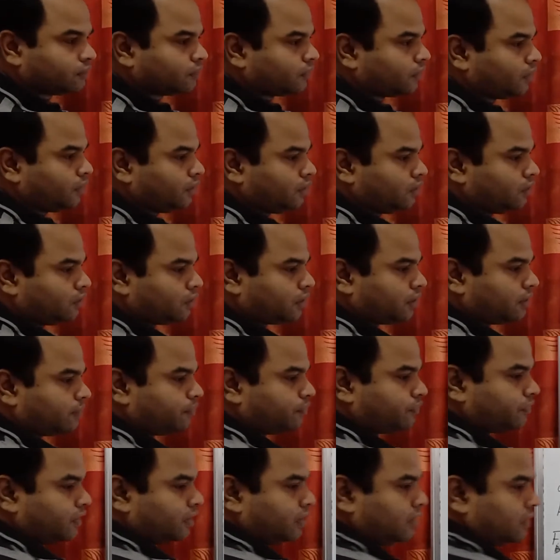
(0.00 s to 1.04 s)
Okay.
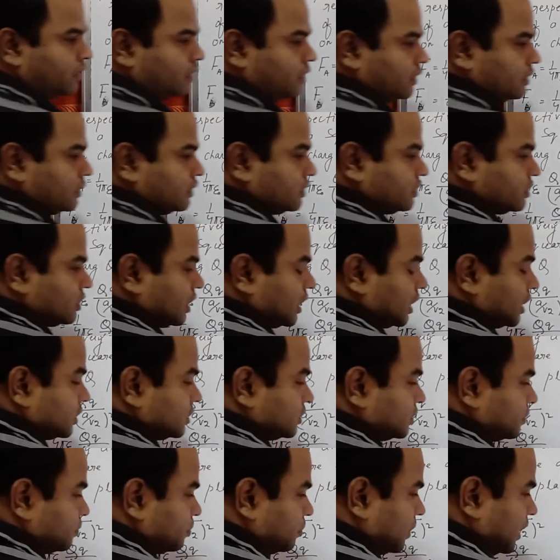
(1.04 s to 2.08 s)
Charge
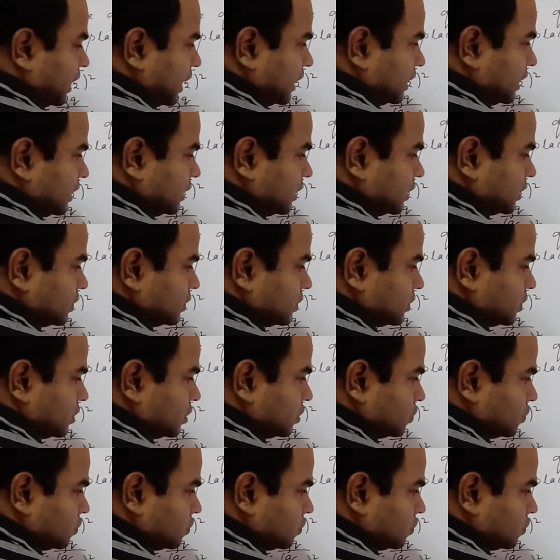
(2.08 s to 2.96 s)
minus Q